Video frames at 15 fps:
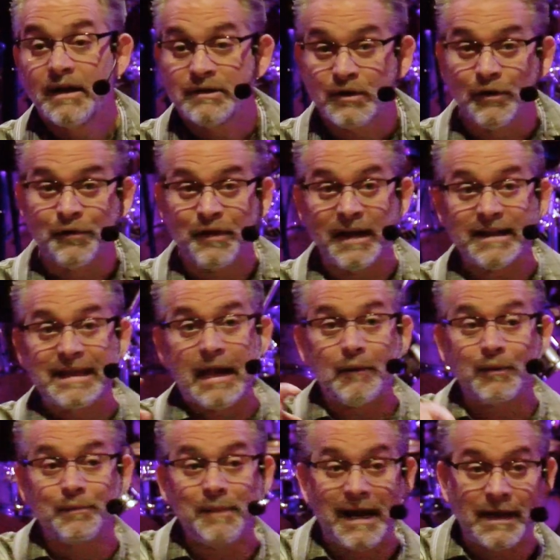Do you think that
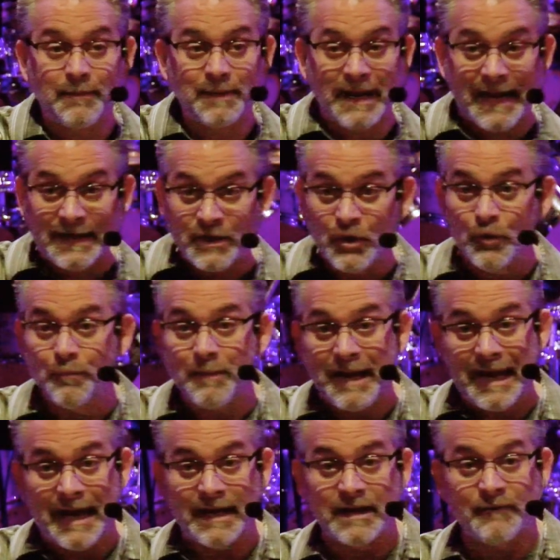would make me a new
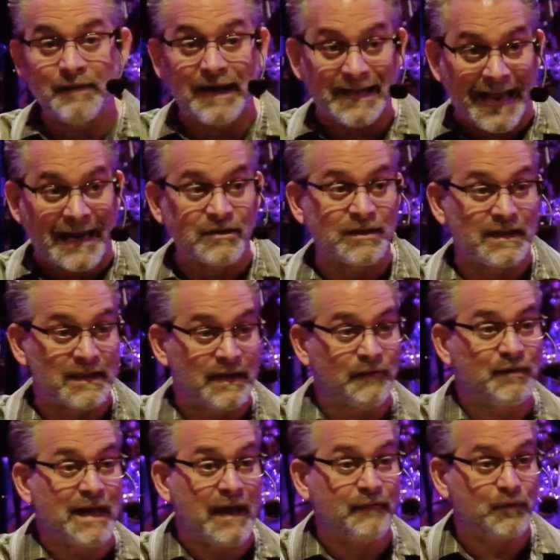man if I actually
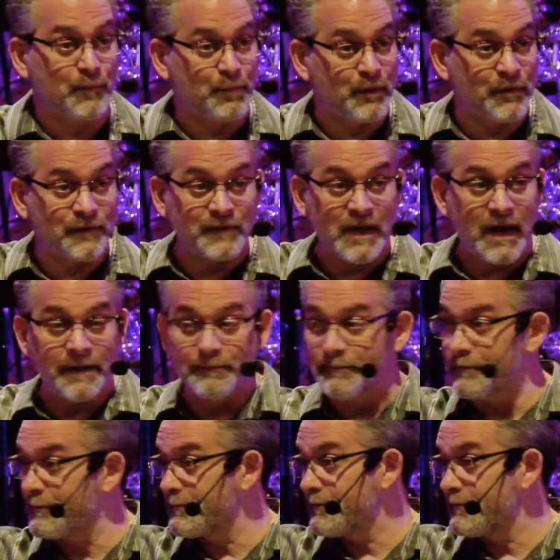lived that for a period of time?